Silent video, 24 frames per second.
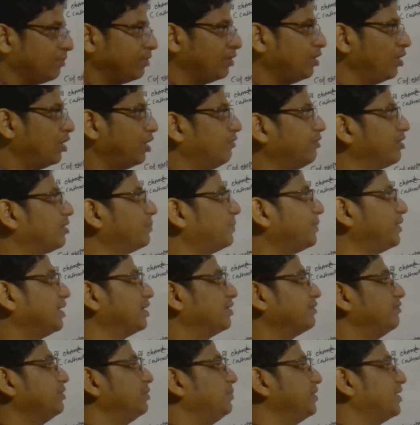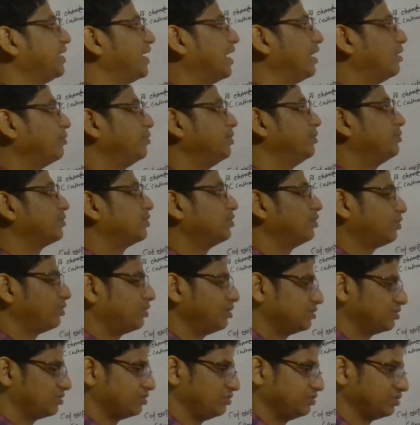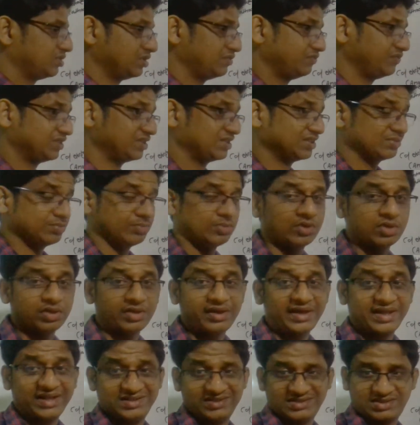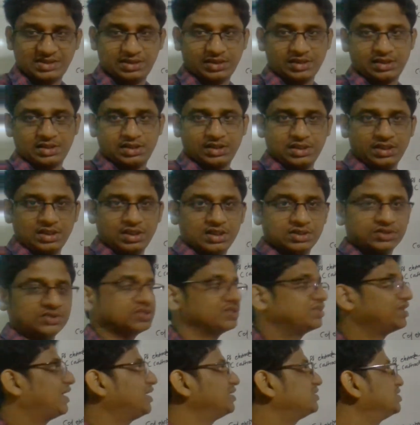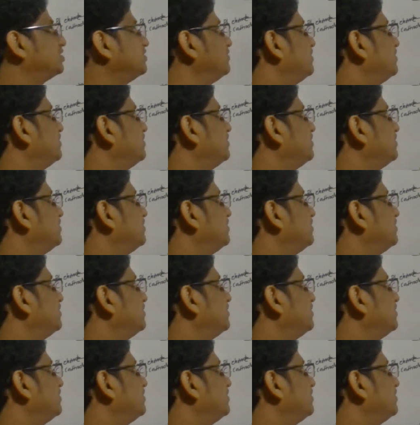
lower part will be cadmium chloride solution which is more denser. So that's the